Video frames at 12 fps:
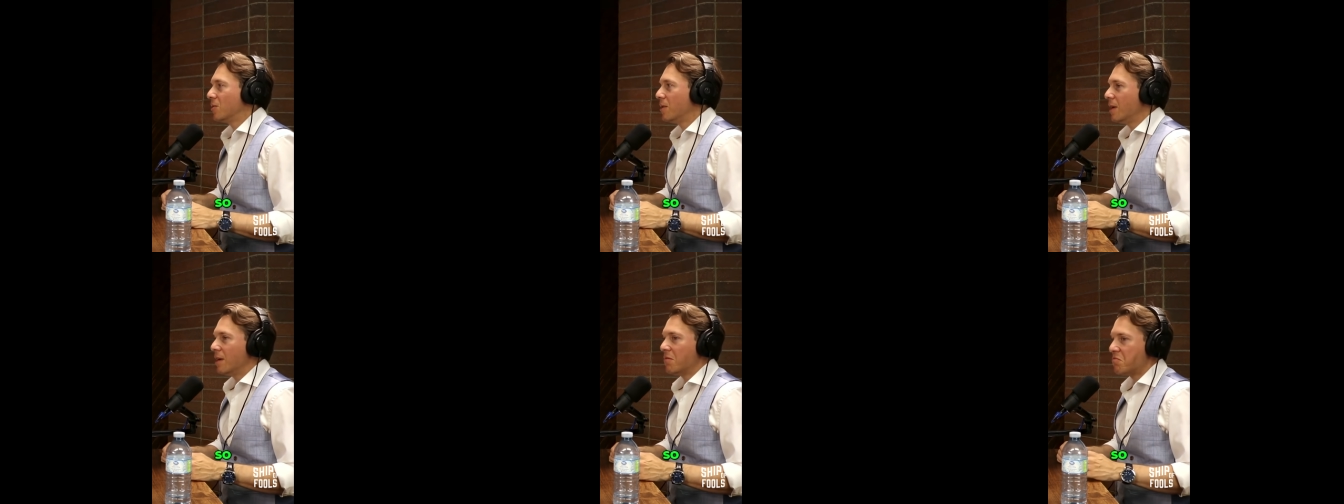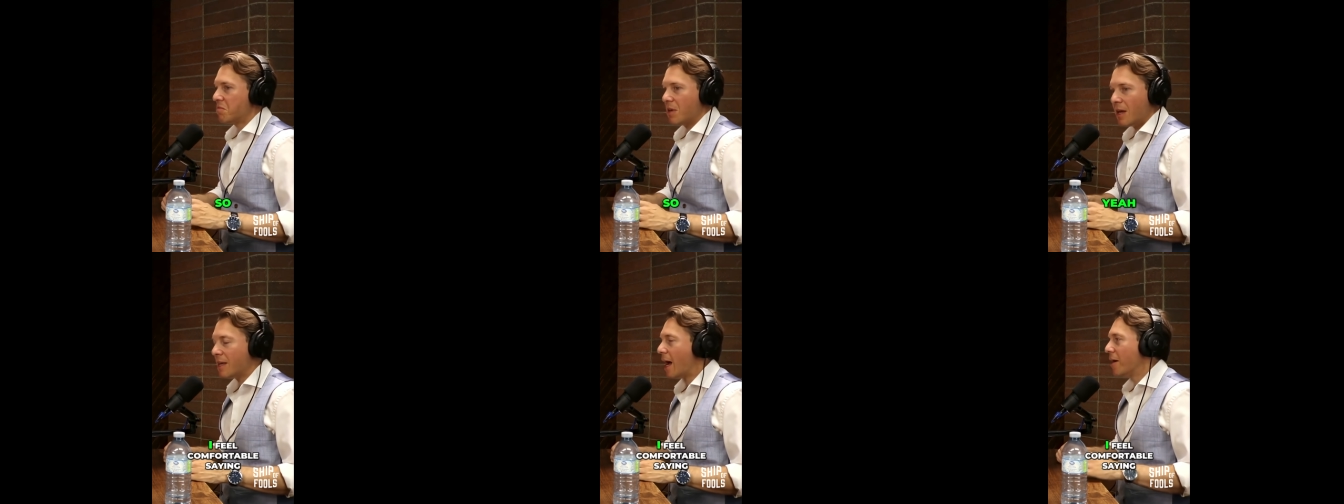So
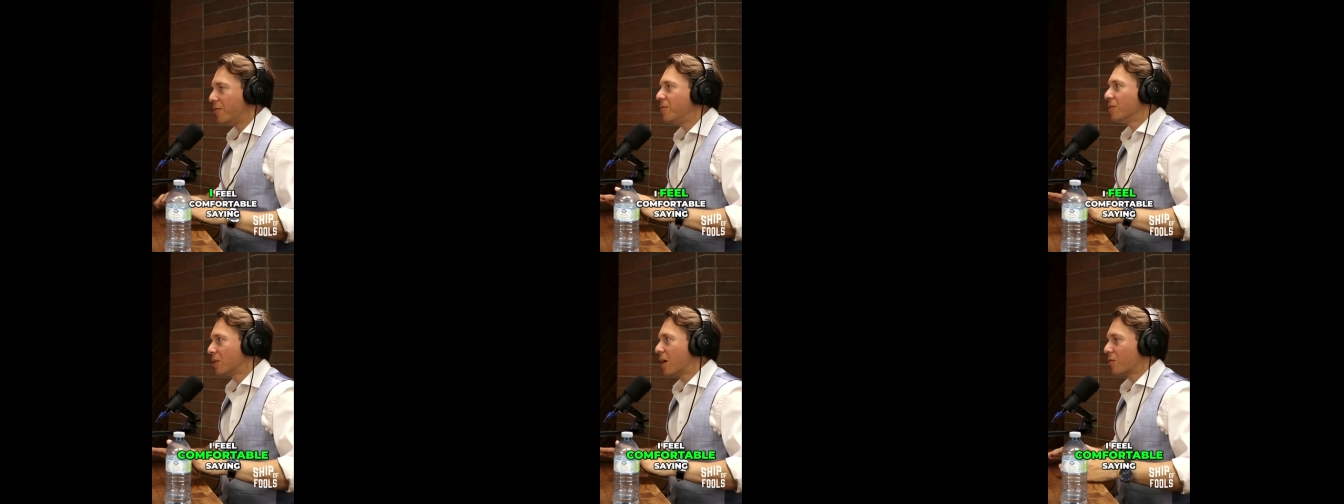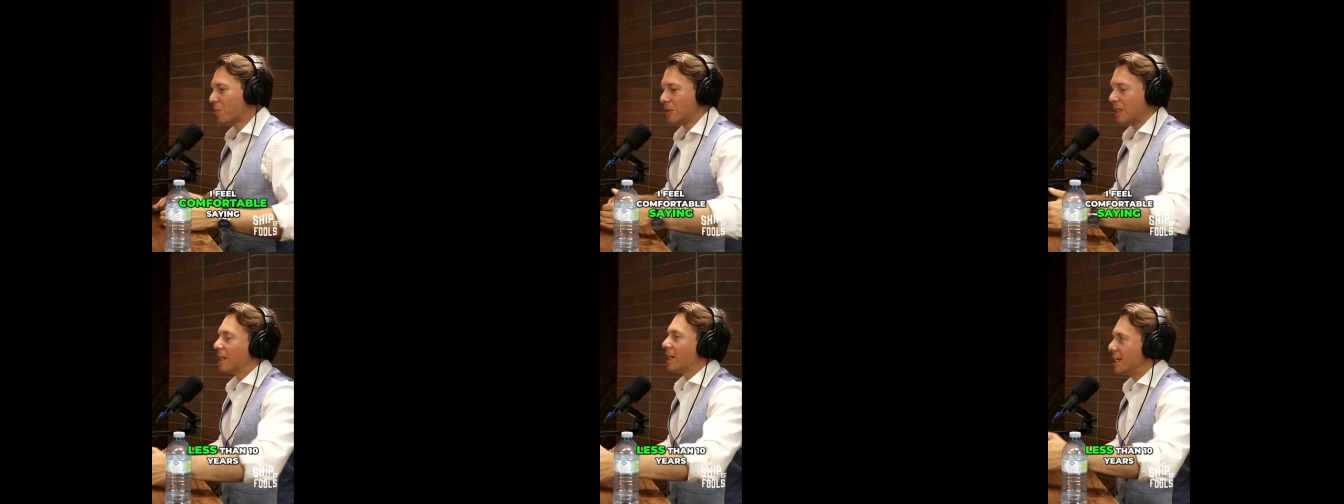I feel comfortable
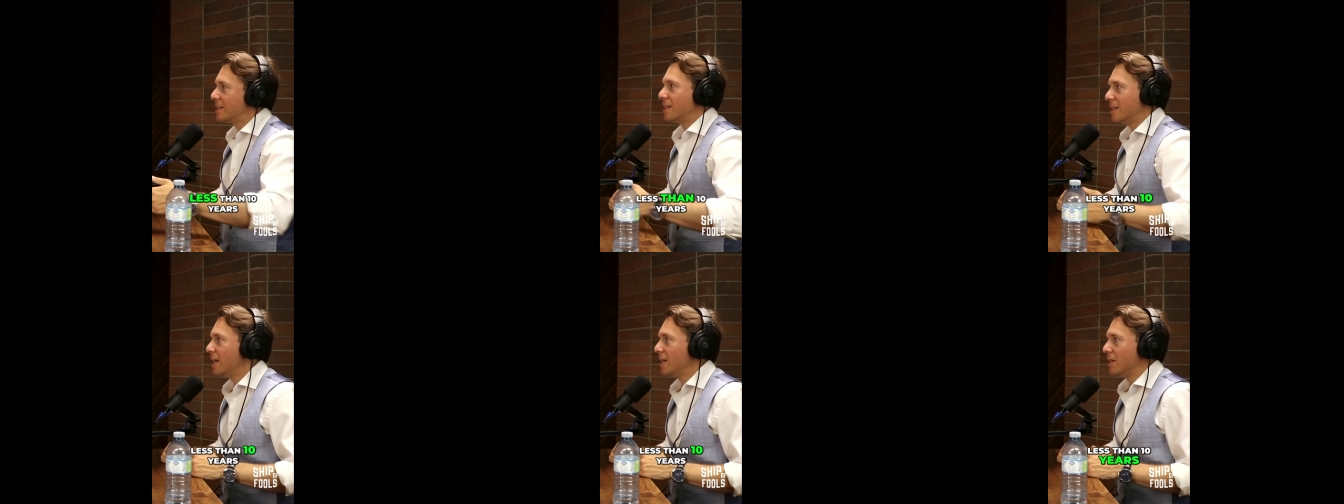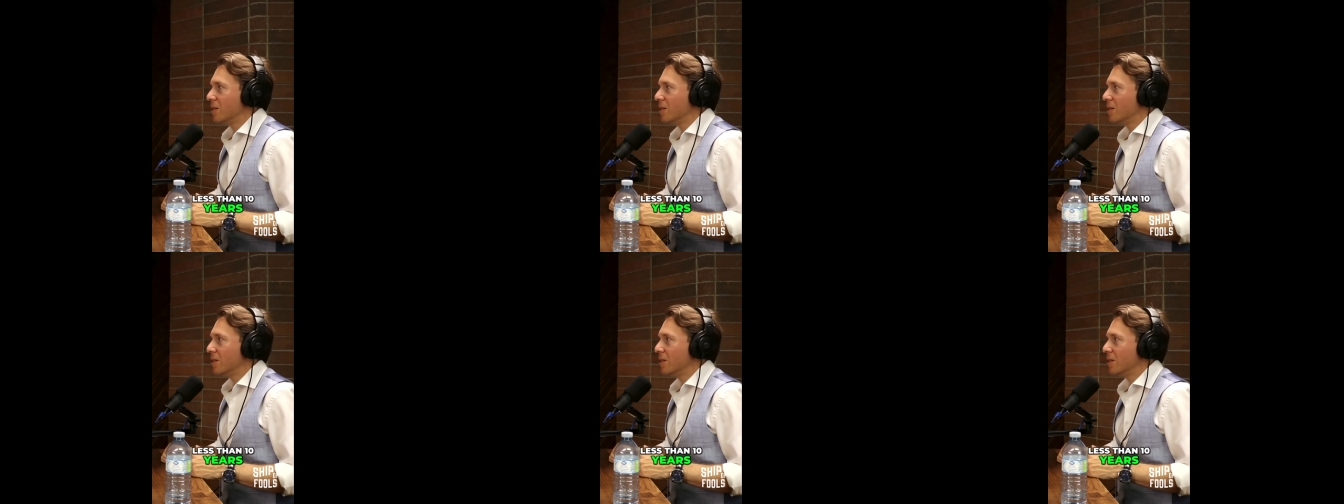saying less than 10